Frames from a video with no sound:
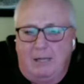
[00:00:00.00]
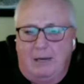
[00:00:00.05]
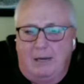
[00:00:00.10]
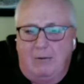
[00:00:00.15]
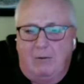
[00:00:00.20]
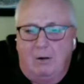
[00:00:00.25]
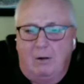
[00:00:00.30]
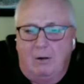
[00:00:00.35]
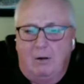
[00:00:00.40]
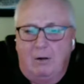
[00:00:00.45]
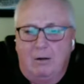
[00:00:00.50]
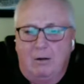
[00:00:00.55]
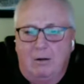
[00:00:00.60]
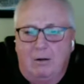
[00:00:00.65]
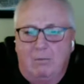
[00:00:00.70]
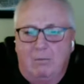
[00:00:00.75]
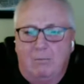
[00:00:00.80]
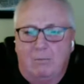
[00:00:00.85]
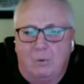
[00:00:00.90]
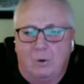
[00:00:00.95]
They were
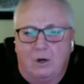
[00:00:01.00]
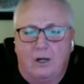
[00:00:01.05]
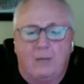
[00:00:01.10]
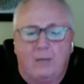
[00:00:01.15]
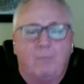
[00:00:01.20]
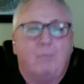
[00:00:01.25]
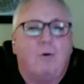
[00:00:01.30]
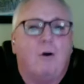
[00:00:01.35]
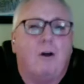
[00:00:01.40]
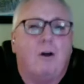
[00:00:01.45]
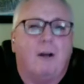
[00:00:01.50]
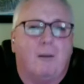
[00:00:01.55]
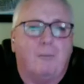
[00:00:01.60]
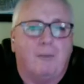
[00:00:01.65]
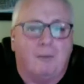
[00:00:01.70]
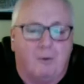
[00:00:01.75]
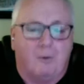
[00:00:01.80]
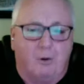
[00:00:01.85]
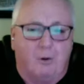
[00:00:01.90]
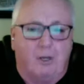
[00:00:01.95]
born and brought
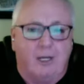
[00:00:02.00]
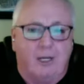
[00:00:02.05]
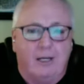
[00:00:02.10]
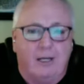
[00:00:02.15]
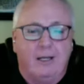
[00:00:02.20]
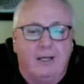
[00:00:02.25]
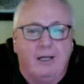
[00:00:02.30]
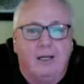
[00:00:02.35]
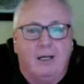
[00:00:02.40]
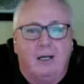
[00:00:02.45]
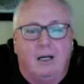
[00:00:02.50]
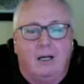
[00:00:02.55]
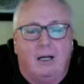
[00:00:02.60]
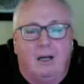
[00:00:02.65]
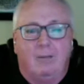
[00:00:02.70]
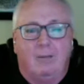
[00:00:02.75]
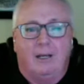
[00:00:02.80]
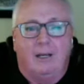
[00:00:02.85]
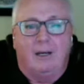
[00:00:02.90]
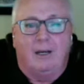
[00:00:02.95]
up through it,
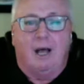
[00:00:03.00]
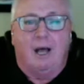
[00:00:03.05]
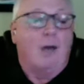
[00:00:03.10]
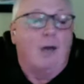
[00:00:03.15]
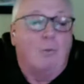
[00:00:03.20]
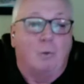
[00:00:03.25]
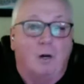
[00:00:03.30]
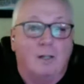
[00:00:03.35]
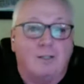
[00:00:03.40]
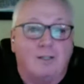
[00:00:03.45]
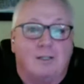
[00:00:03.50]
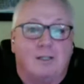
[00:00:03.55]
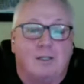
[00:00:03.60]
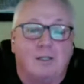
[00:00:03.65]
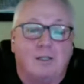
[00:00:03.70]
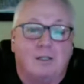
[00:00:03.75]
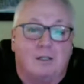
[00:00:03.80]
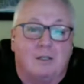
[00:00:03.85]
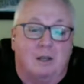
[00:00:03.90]
and I wasn't.